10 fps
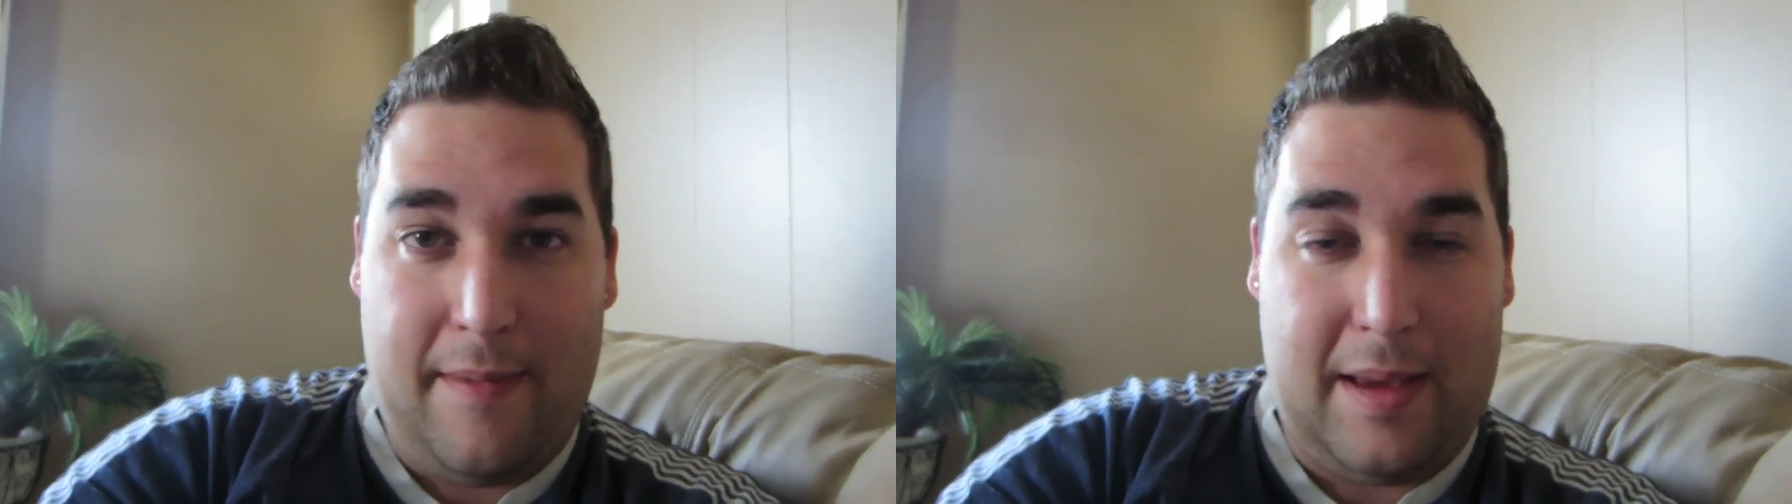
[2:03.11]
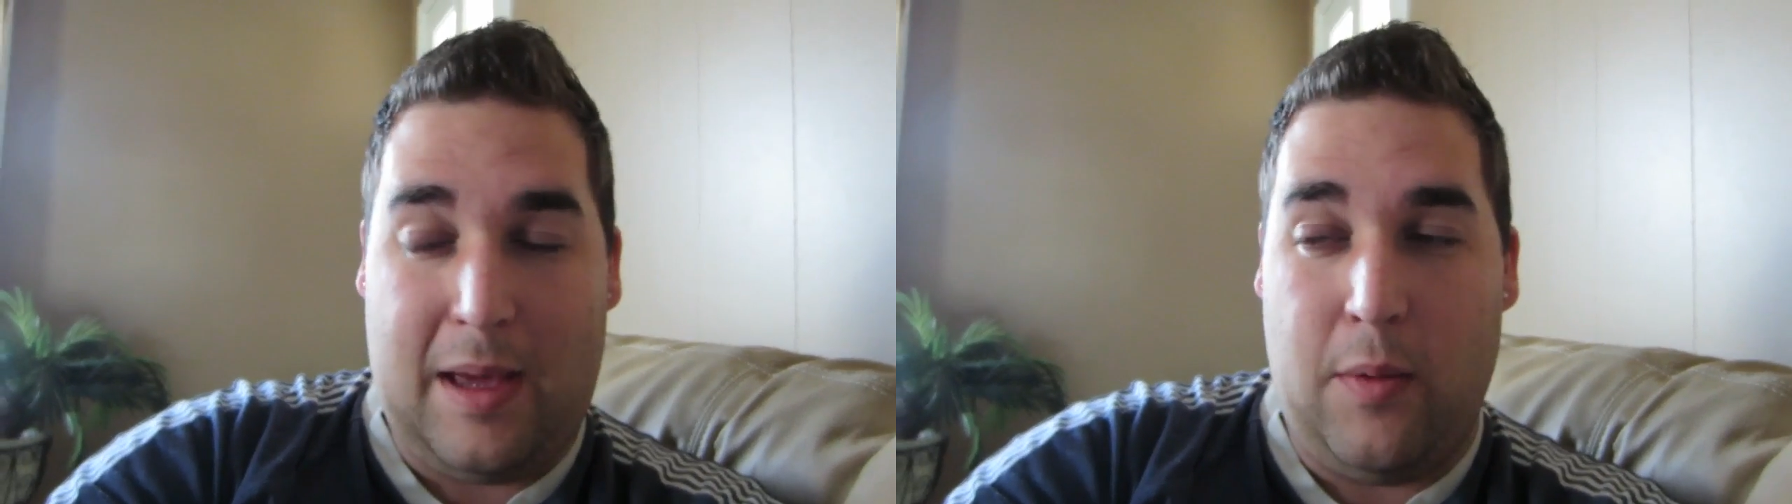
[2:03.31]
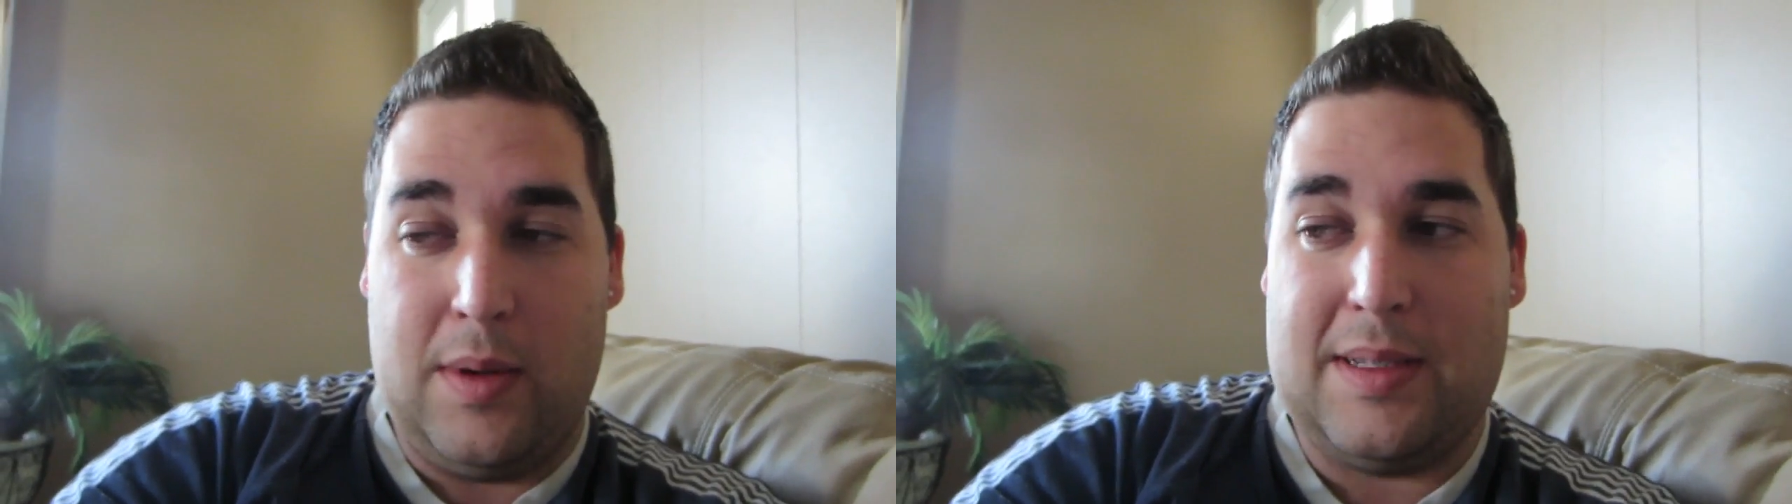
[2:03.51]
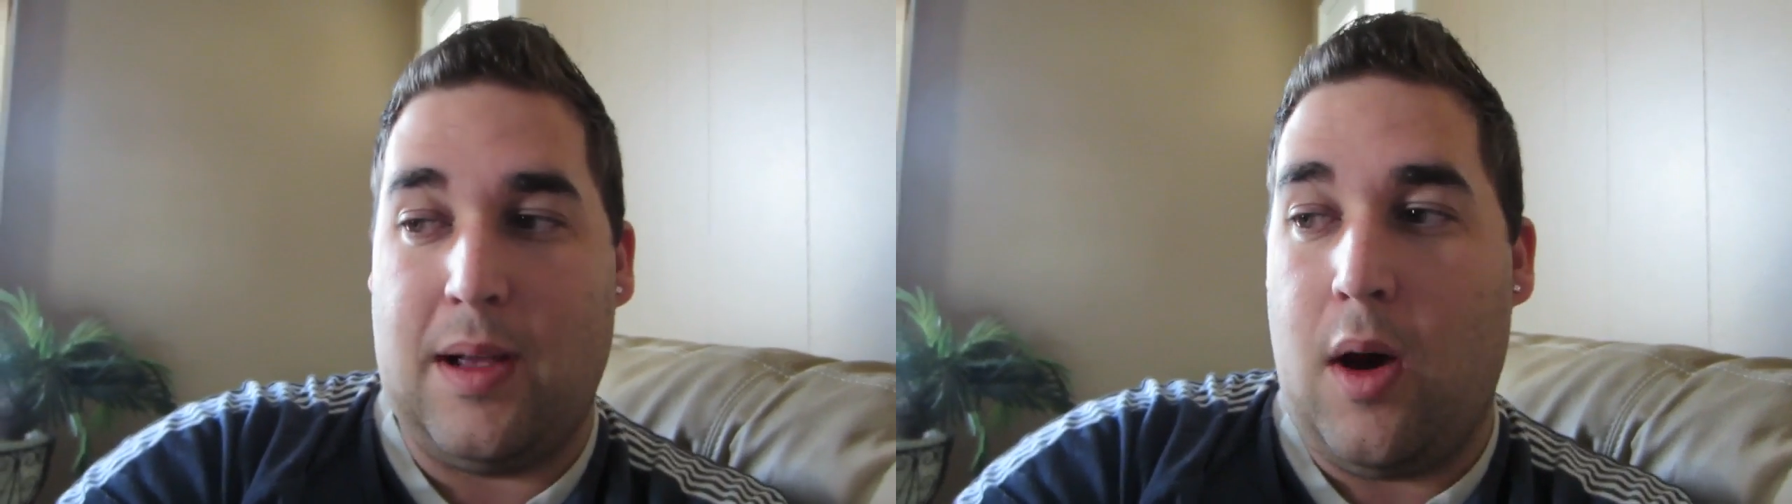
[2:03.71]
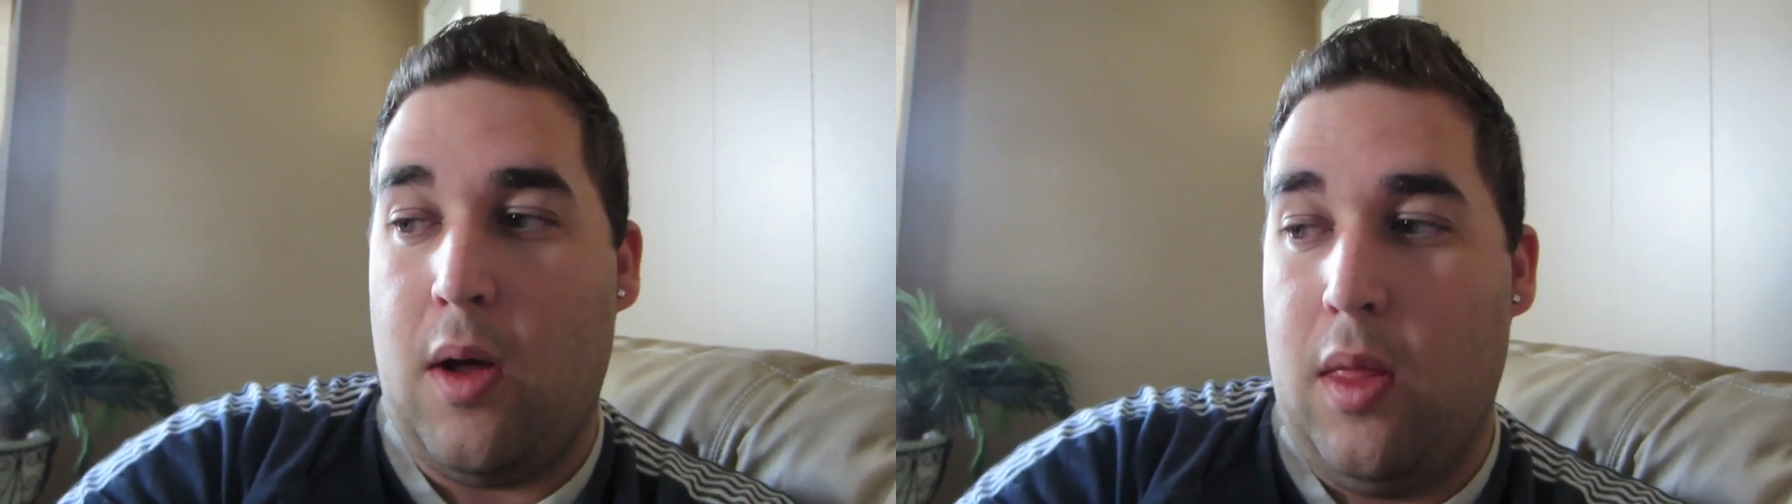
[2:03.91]
Like it was
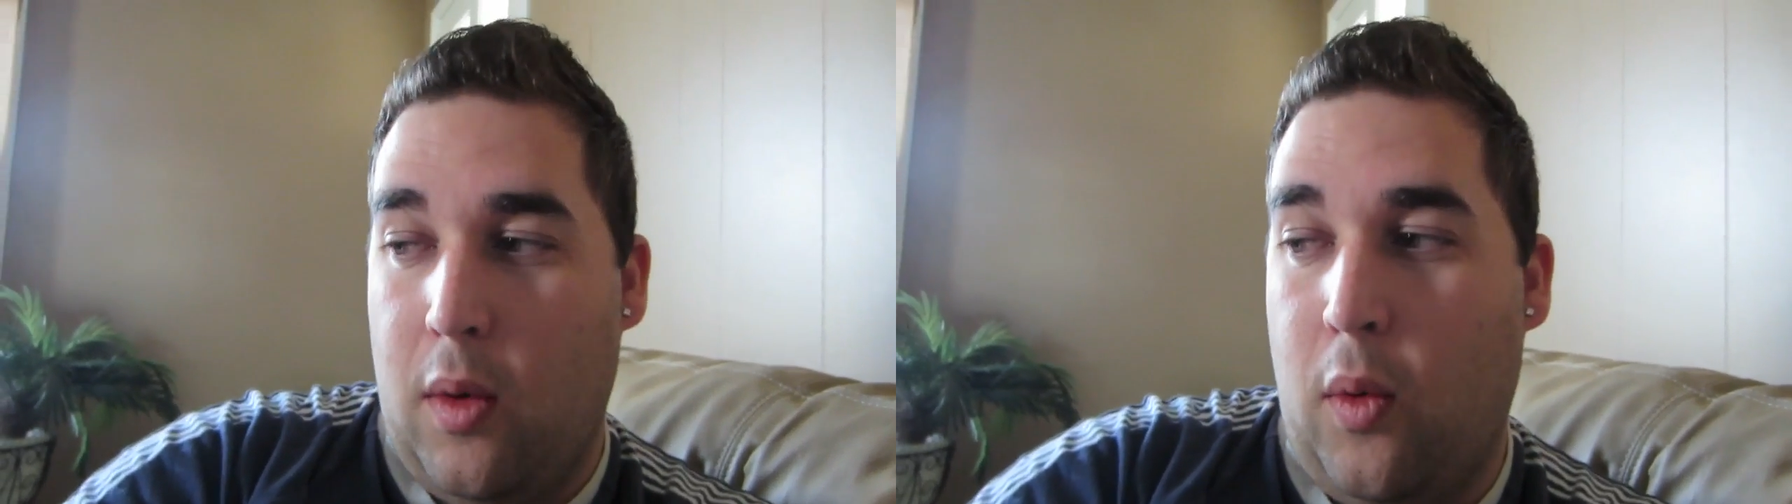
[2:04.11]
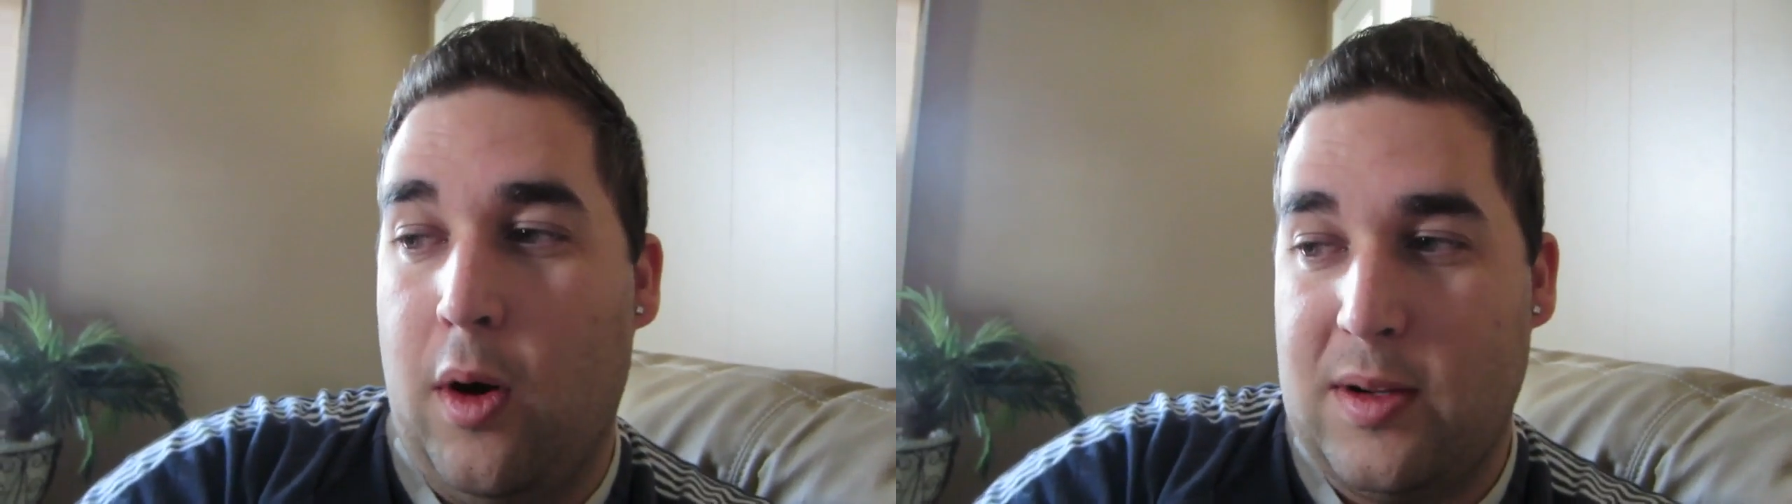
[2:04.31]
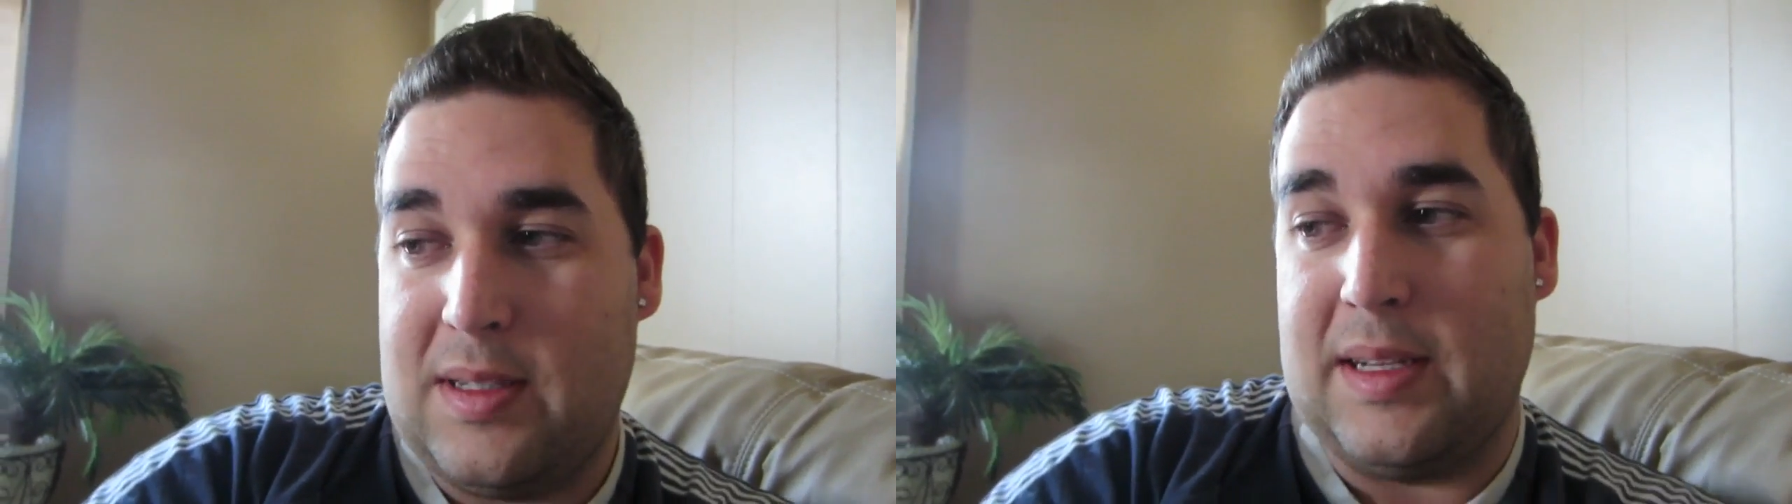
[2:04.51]
the worst